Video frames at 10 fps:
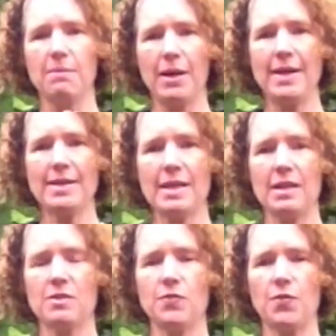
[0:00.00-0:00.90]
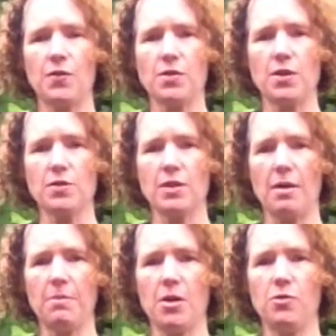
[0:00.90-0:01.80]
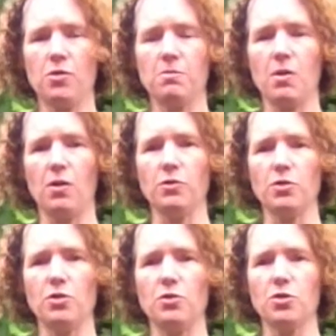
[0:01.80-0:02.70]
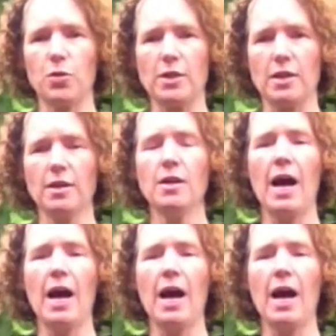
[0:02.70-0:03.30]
please take some photos and upload them onto Twitter,